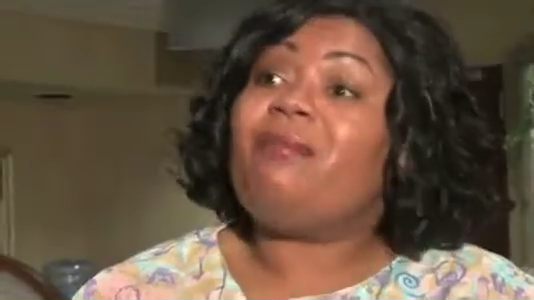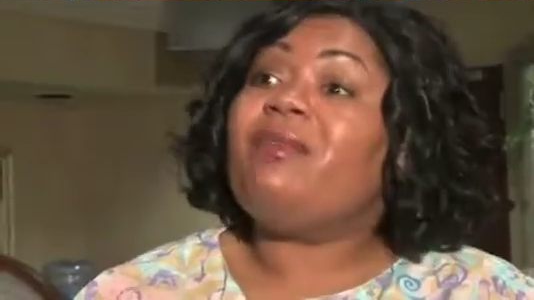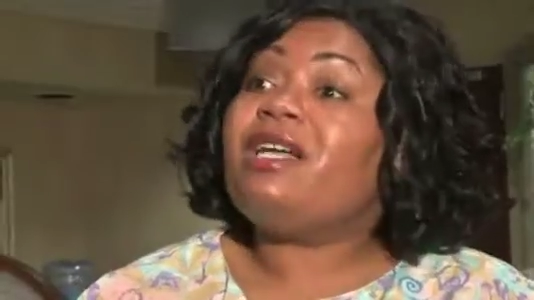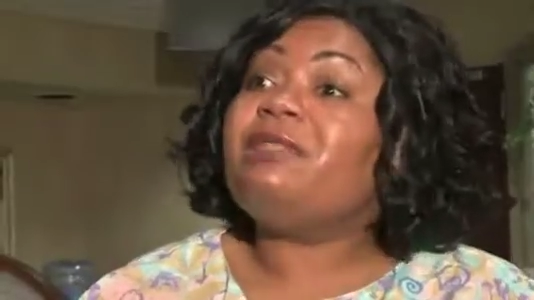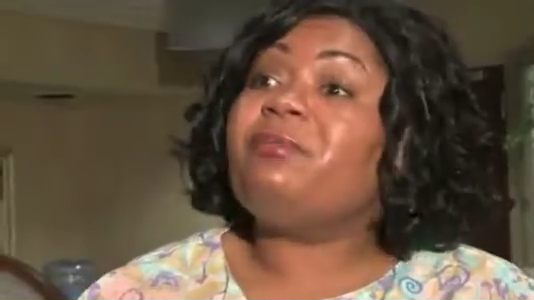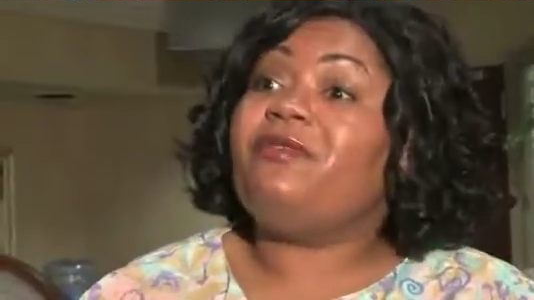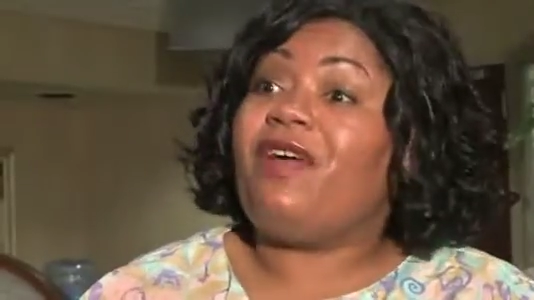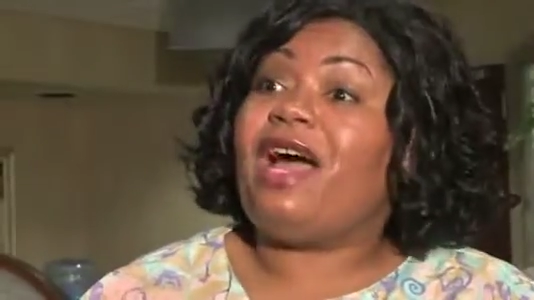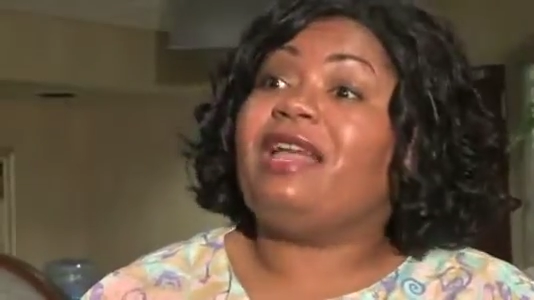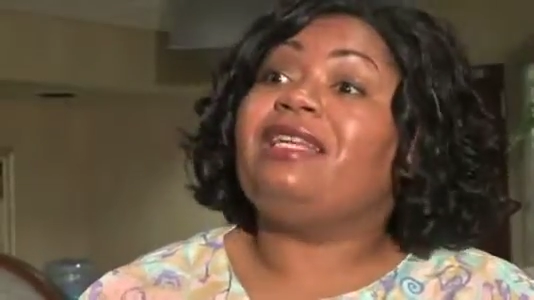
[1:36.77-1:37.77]
must
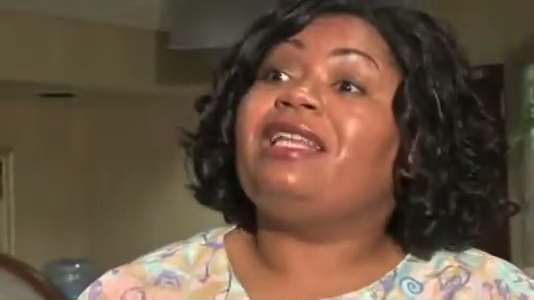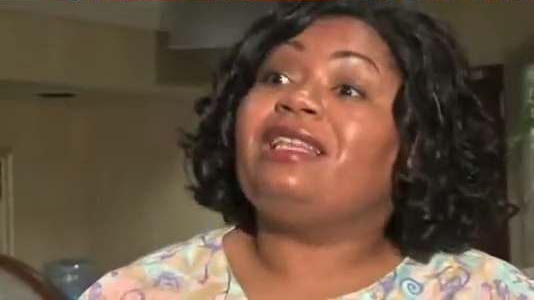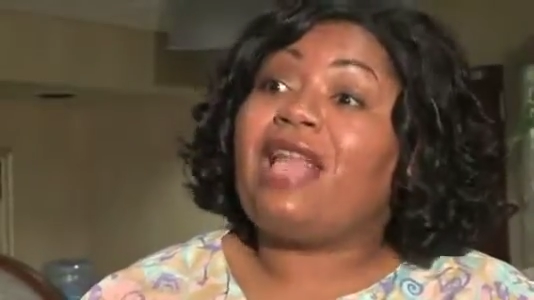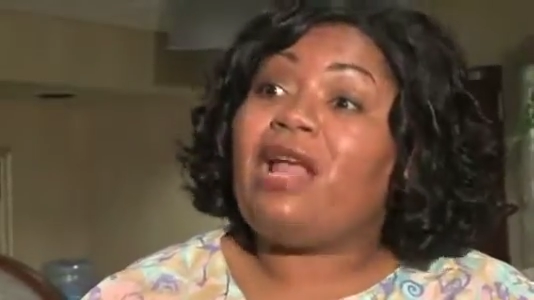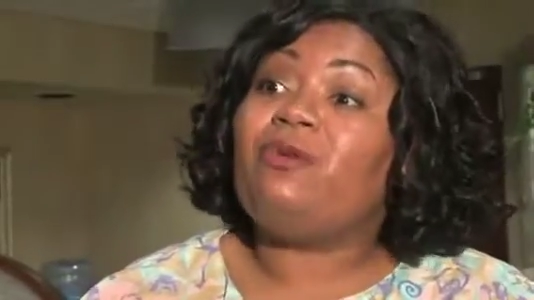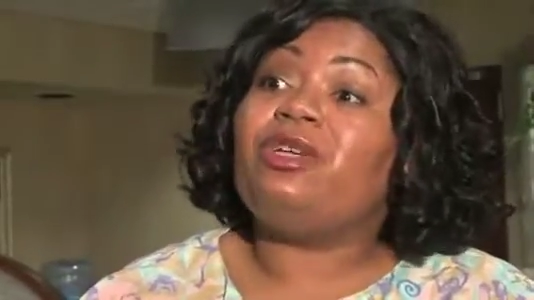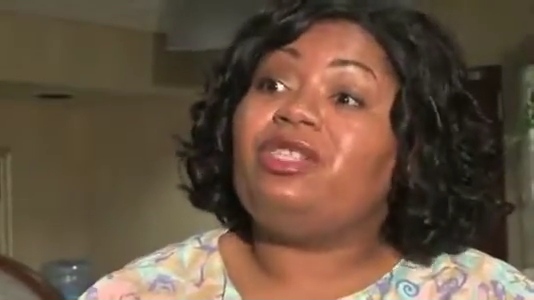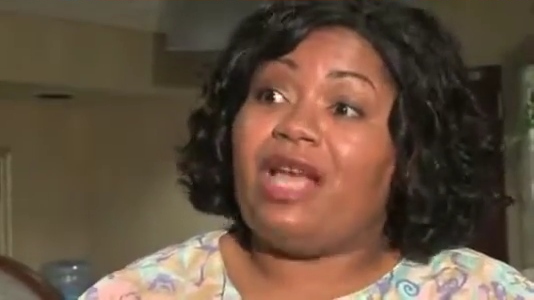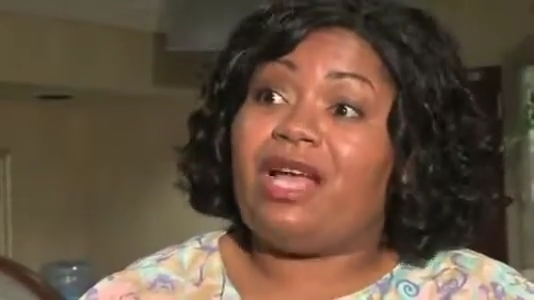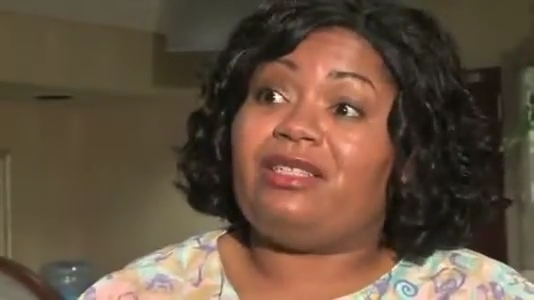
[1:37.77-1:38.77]
provide
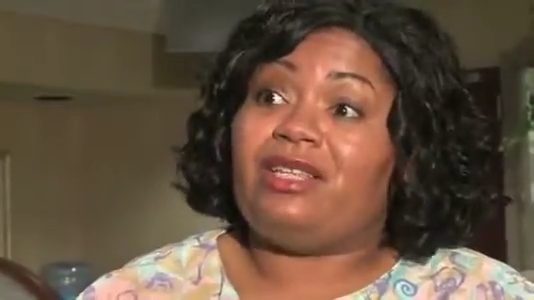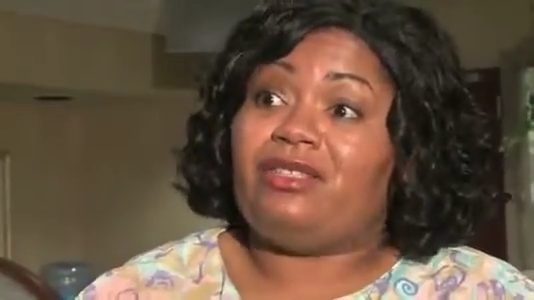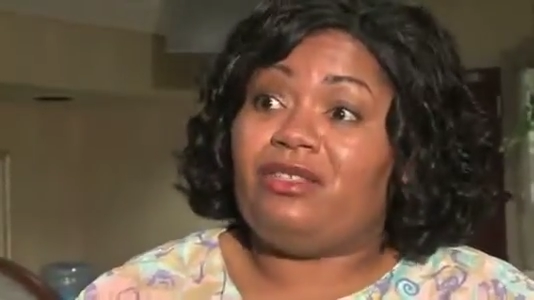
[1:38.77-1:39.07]
language access